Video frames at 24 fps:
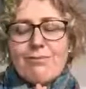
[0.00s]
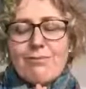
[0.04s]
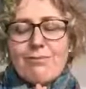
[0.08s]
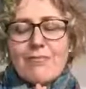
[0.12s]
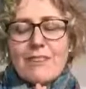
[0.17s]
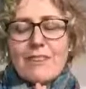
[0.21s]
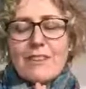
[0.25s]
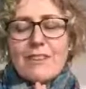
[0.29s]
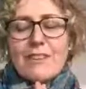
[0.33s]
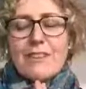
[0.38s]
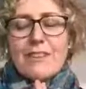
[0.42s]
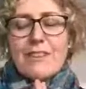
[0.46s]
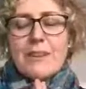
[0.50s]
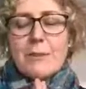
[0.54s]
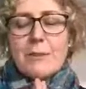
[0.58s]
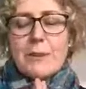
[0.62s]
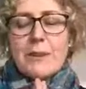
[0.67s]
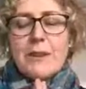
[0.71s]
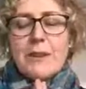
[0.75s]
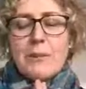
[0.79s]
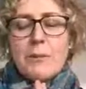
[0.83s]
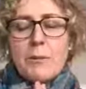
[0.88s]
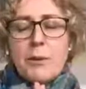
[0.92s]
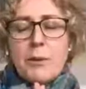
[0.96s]
So just
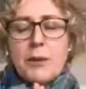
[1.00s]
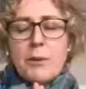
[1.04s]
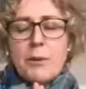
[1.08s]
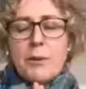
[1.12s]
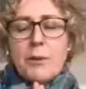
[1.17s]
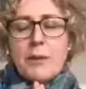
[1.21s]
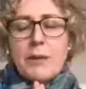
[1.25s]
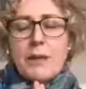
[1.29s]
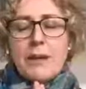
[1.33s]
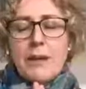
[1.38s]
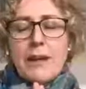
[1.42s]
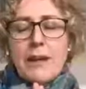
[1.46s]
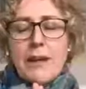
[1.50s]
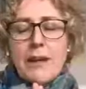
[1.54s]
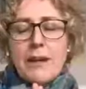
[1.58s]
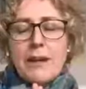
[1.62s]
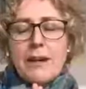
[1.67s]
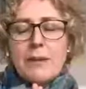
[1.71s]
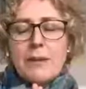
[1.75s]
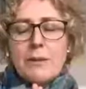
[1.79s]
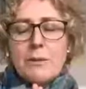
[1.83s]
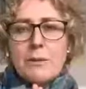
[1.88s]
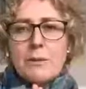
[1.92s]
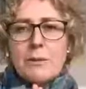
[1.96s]
spend a moment
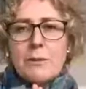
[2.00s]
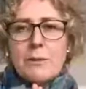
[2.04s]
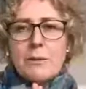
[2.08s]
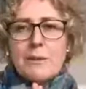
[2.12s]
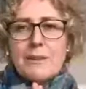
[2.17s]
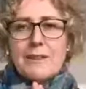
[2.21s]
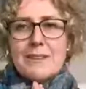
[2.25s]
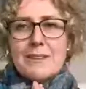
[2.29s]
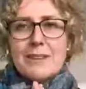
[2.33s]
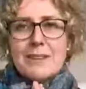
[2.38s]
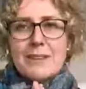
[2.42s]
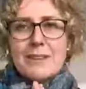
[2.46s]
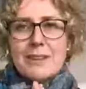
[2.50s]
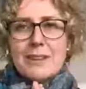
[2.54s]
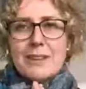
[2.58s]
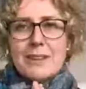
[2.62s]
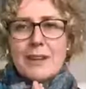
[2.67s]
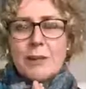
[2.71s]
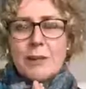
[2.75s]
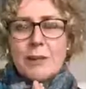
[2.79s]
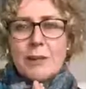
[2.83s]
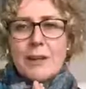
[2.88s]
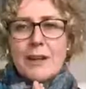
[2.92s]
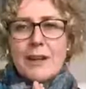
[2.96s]
now. What was it that
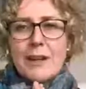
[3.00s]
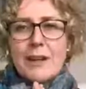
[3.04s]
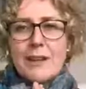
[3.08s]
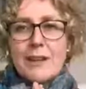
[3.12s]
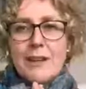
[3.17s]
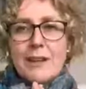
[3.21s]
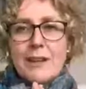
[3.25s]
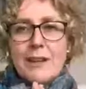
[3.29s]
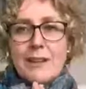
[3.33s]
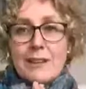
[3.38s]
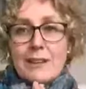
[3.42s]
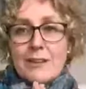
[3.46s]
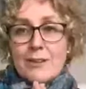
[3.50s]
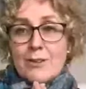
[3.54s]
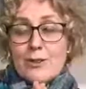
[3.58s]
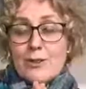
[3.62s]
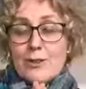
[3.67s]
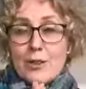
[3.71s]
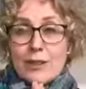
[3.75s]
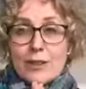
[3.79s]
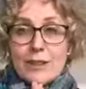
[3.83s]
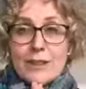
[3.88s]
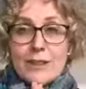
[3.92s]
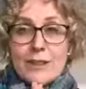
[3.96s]
you were
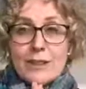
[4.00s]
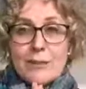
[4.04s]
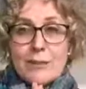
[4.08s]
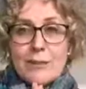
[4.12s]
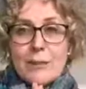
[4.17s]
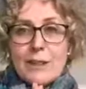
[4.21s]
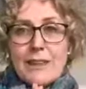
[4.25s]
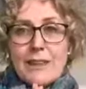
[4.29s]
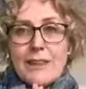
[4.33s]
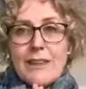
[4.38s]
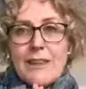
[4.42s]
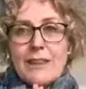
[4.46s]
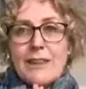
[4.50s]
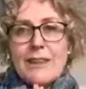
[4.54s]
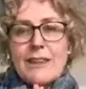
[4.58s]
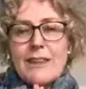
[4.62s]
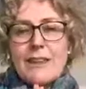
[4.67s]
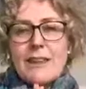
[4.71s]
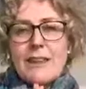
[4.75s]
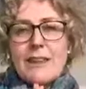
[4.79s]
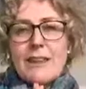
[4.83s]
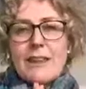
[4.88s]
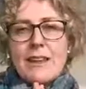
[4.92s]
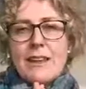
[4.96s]
struggling with
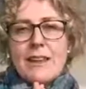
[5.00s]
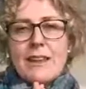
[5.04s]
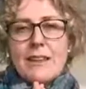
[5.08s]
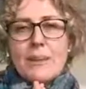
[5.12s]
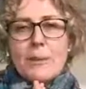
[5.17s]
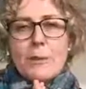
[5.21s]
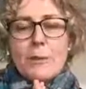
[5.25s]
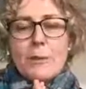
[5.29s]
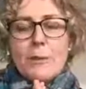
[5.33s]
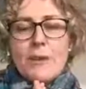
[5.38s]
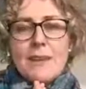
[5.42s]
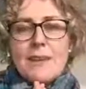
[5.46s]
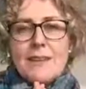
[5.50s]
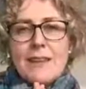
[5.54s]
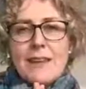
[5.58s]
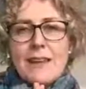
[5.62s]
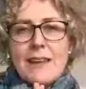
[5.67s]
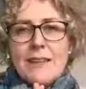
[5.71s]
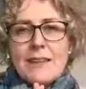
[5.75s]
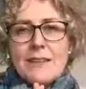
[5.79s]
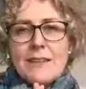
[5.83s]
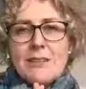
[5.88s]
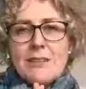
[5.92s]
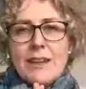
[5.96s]
or that's
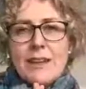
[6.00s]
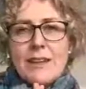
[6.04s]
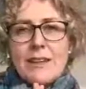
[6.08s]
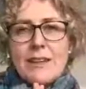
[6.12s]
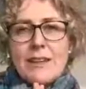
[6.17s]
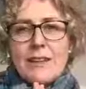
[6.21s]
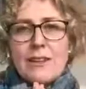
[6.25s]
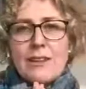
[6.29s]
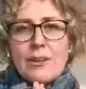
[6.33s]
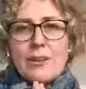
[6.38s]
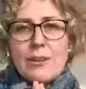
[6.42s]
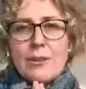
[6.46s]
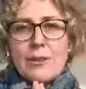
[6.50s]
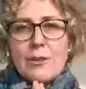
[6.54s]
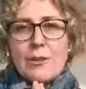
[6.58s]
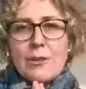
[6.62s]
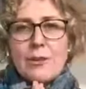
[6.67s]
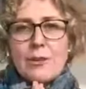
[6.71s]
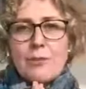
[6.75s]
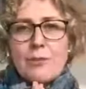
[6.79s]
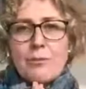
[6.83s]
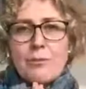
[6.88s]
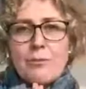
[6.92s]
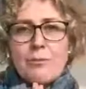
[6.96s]
activating
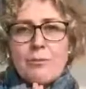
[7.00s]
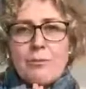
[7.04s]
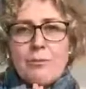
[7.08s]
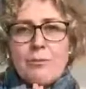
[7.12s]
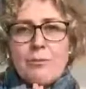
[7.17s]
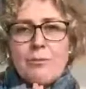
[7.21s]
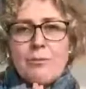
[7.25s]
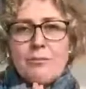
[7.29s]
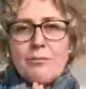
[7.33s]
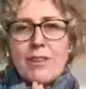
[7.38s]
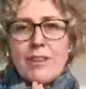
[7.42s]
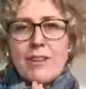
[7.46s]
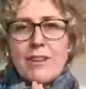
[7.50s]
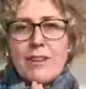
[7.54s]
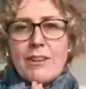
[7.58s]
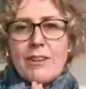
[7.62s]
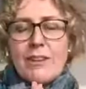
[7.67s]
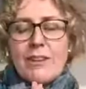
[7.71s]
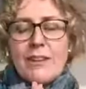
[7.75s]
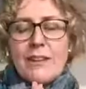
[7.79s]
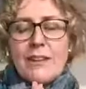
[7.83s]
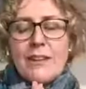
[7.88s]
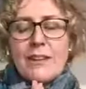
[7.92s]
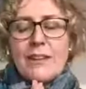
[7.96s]
you that
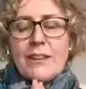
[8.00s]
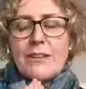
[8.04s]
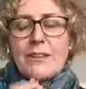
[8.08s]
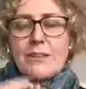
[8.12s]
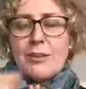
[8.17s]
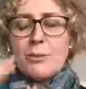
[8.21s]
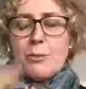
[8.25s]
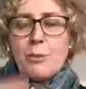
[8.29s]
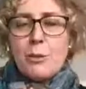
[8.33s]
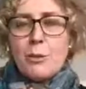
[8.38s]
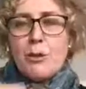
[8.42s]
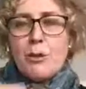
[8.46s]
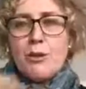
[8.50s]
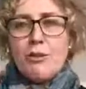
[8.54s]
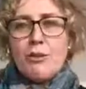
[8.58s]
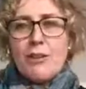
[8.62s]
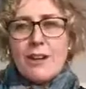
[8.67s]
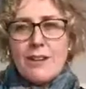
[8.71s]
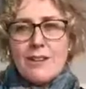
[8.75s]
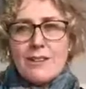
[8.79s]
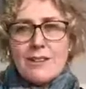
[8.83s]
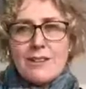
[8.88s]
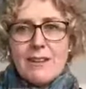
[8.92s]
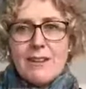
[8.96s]
you needed to move
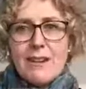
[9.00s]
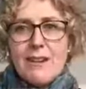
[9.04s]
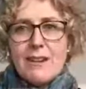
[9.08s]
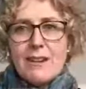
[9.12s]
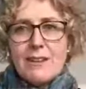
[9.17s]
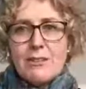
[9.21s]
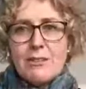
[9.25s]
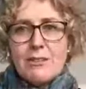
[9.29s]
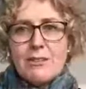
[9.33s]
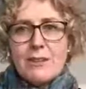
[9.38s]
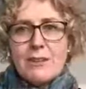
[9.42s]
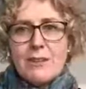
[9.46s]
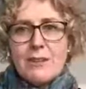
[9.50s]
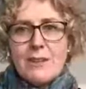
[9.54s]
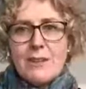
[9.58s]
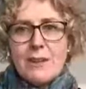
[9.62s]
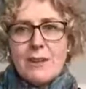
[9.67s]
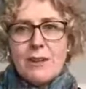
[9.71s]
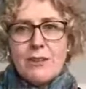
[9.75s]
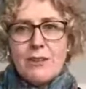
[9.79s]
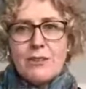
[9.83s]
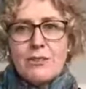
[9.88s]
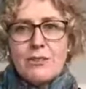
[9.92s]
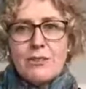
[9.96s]
outside of
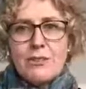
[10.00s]
yourself?